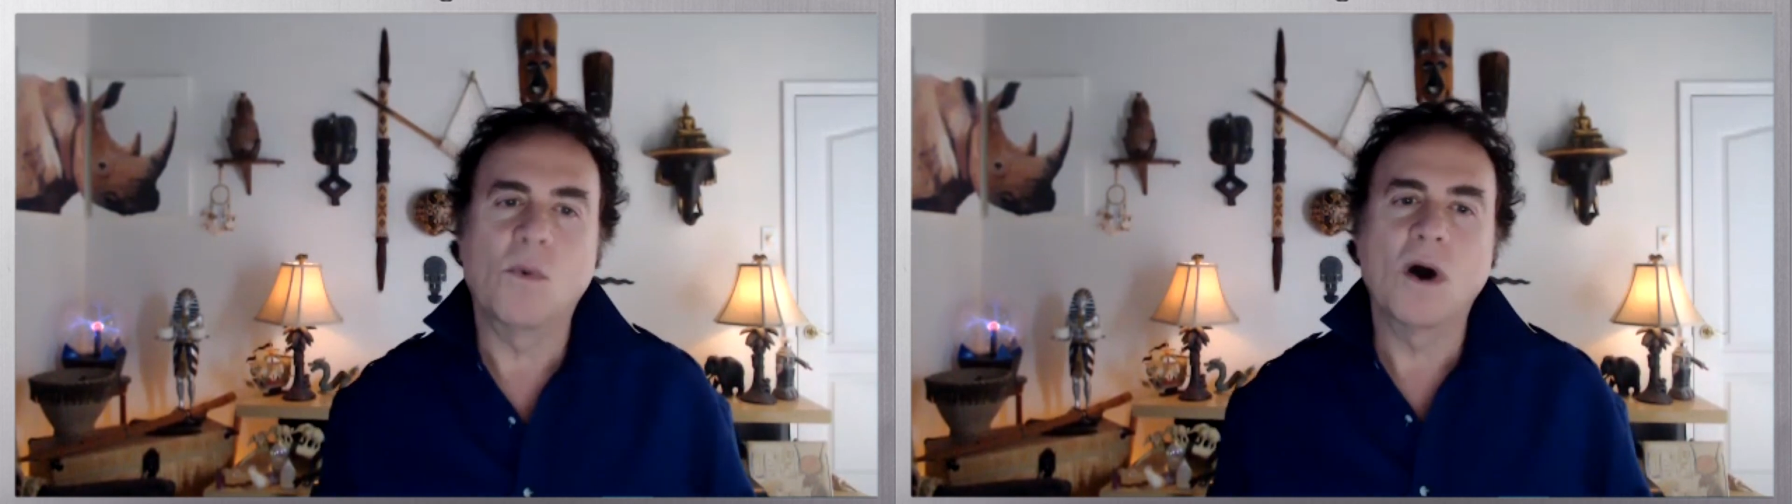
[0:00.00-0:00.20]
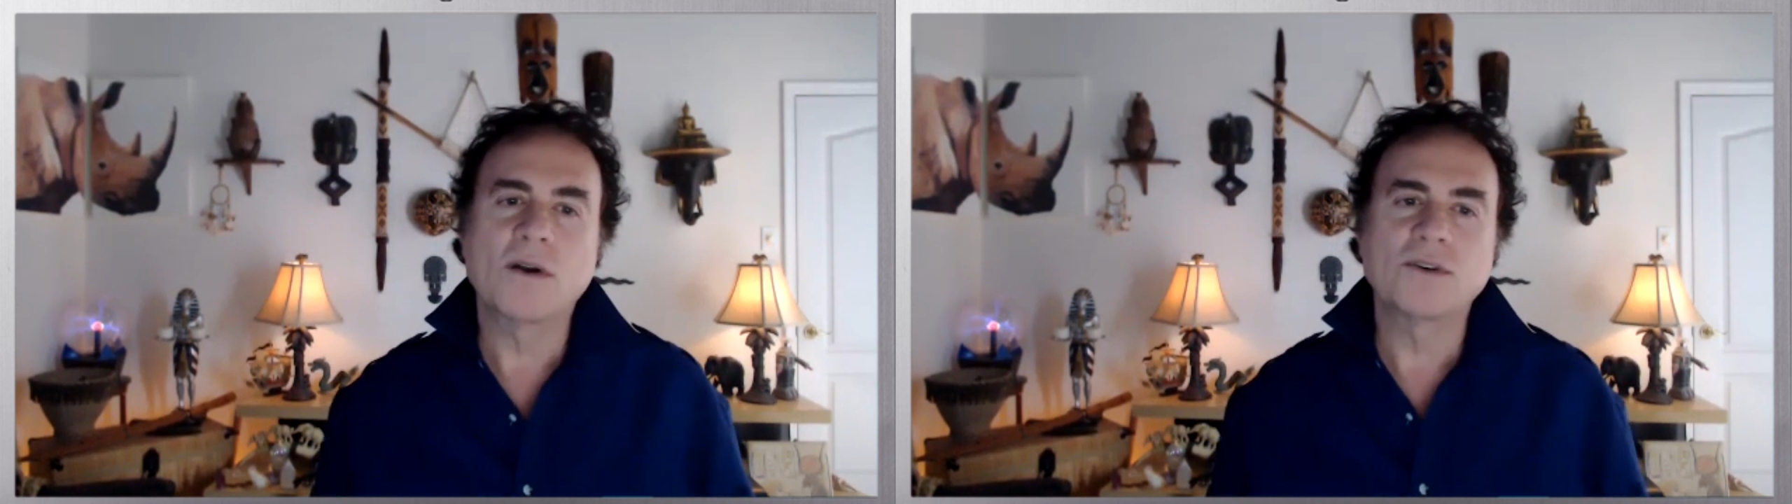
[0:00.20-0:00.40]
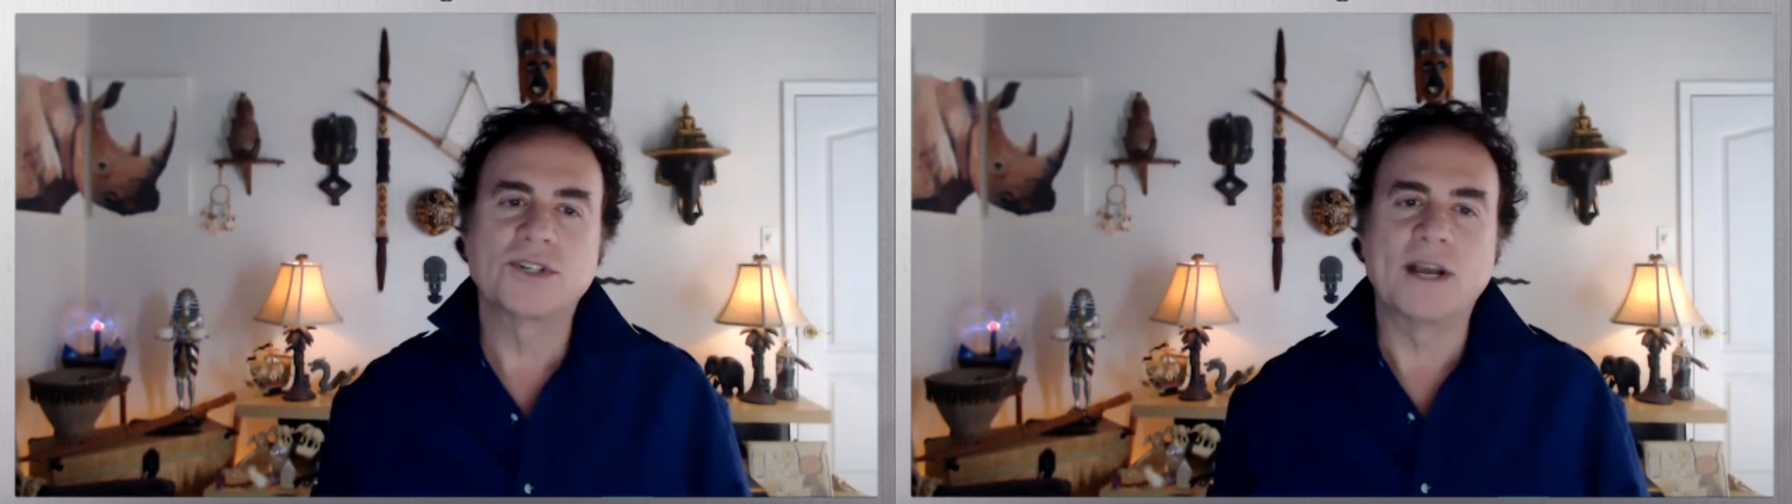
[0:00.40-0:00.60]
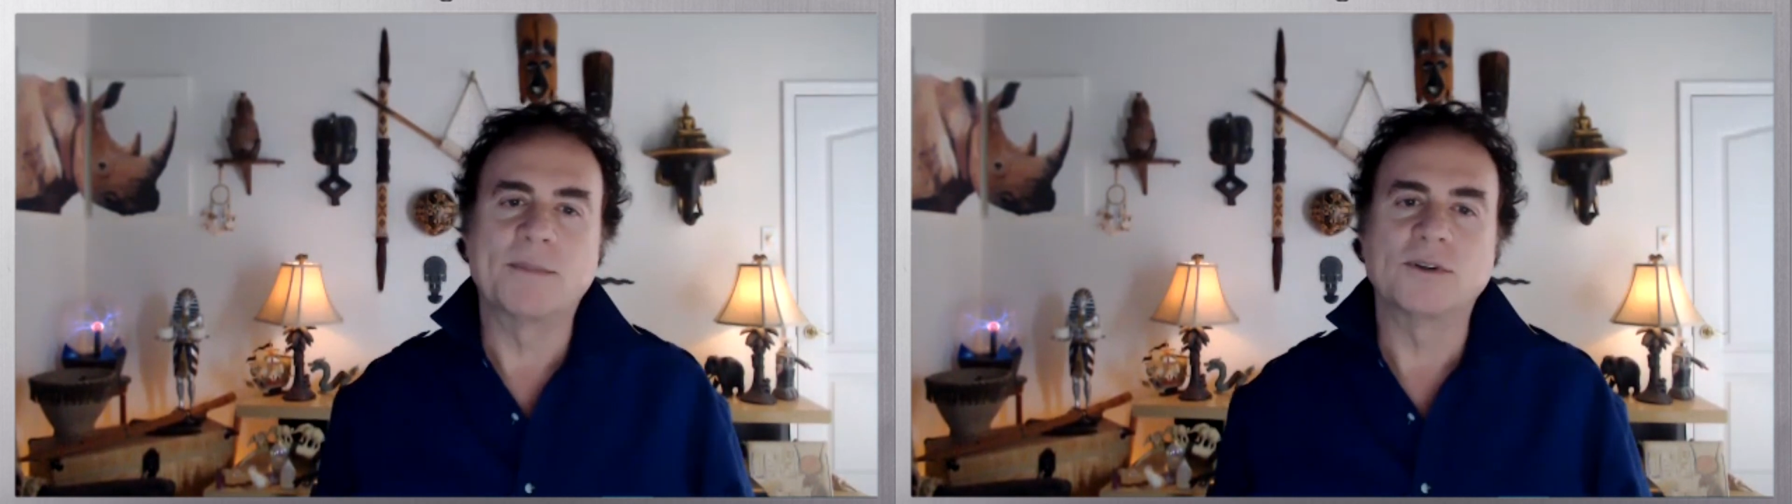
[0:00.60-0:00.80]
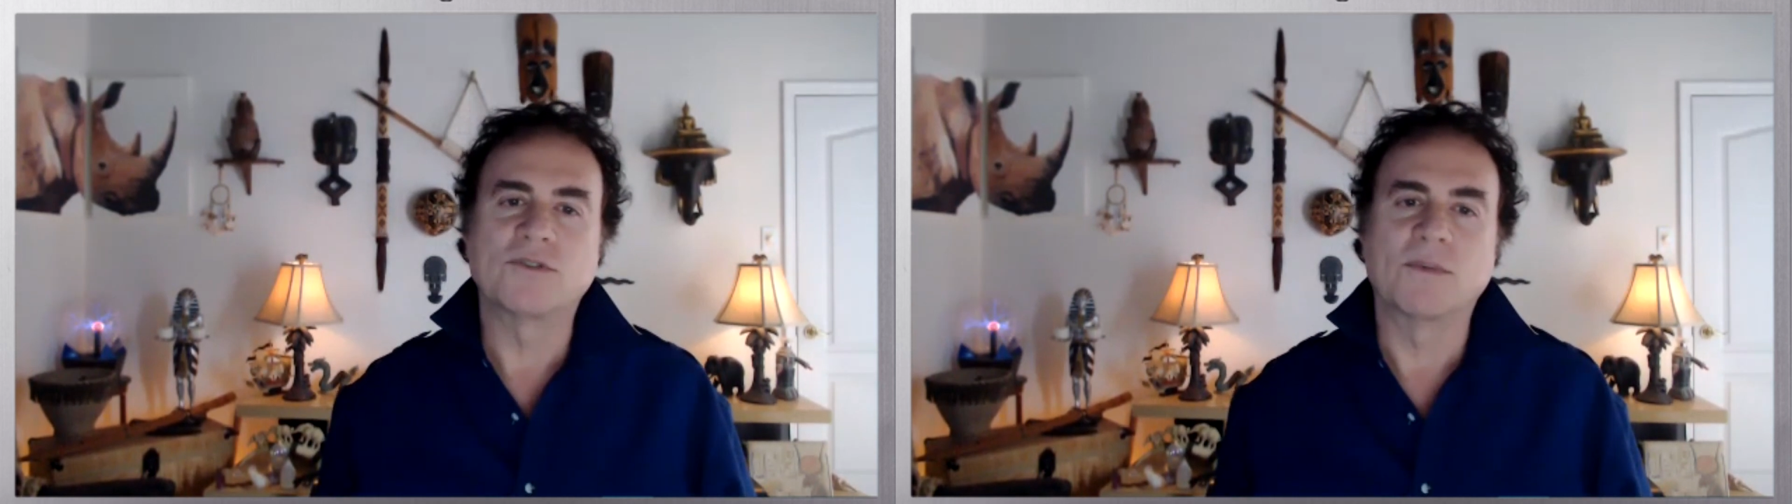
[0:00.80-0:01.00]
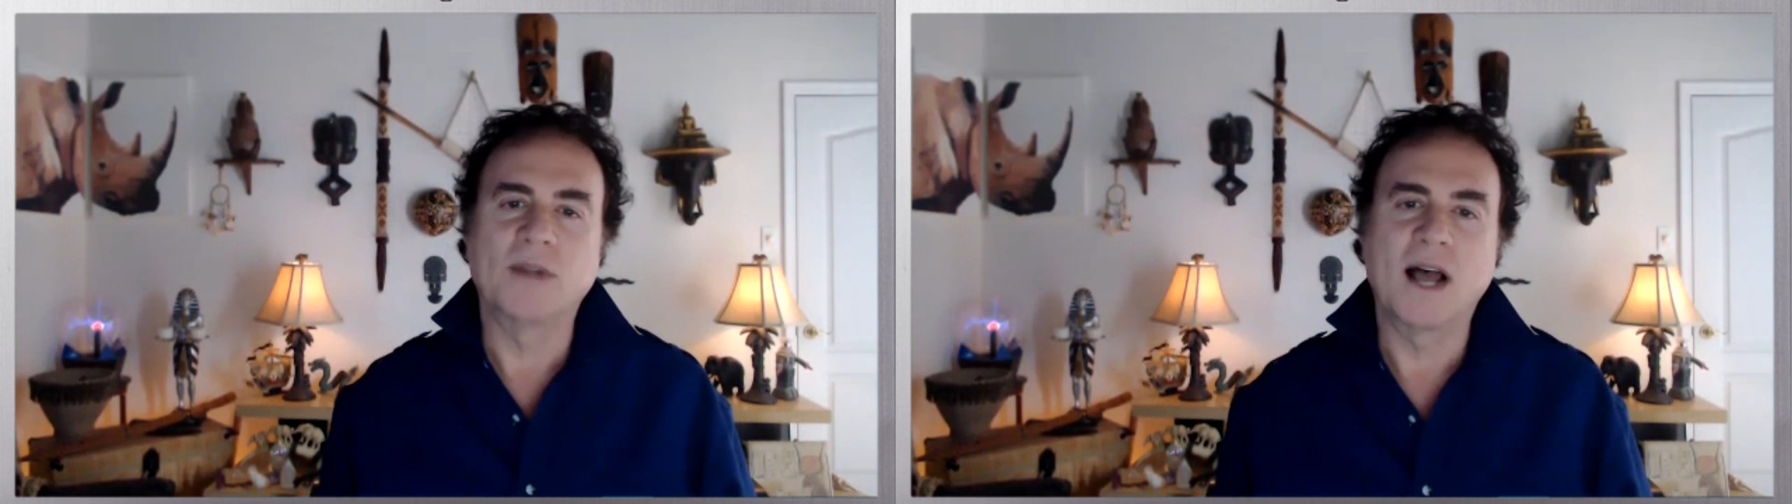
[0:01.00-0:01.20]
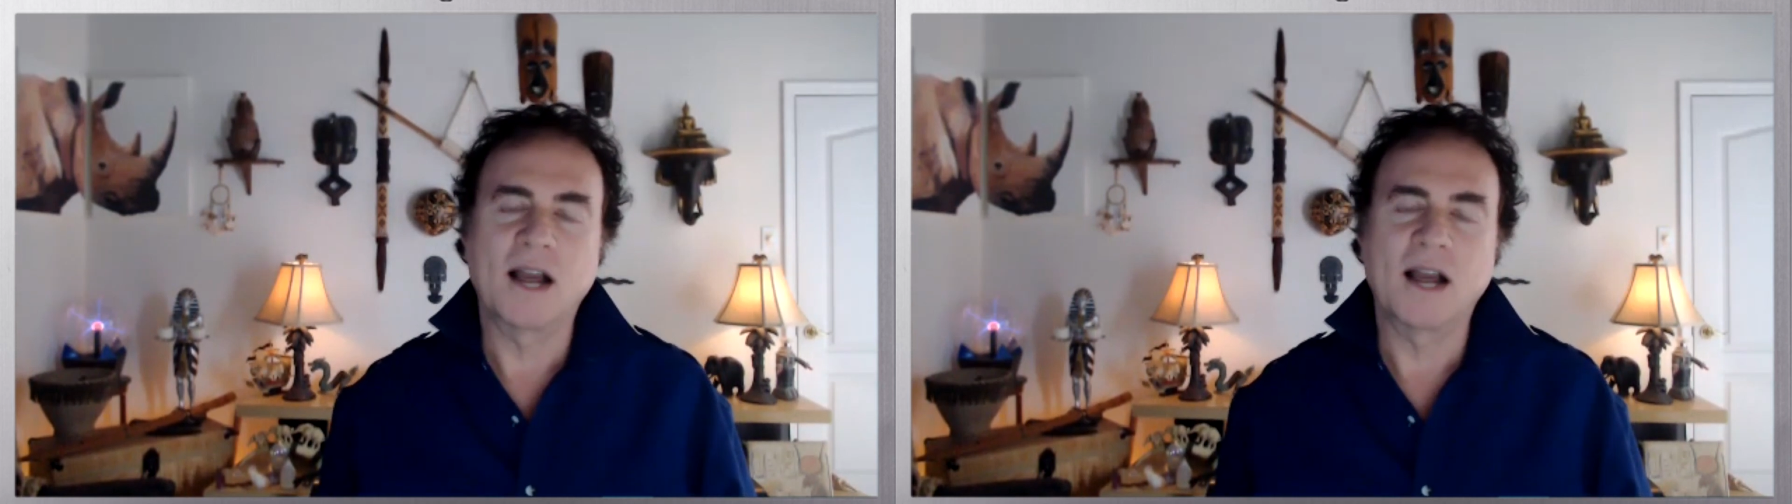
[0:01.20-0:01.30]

water samples from Loch